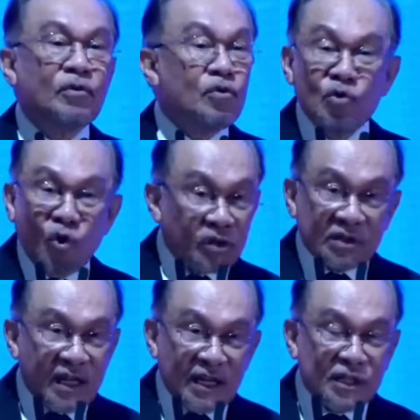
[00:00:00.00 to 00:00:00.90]

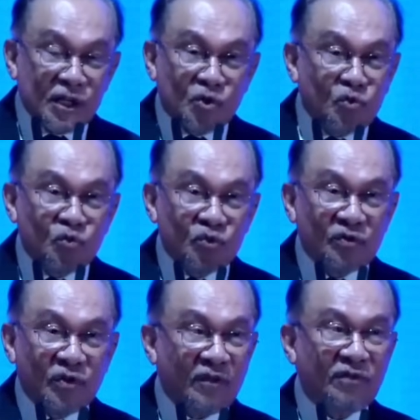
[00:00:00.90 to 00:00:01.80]
not as a
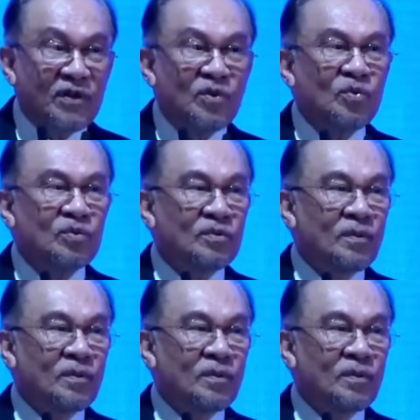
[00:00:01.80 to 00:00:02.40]
tool for a few,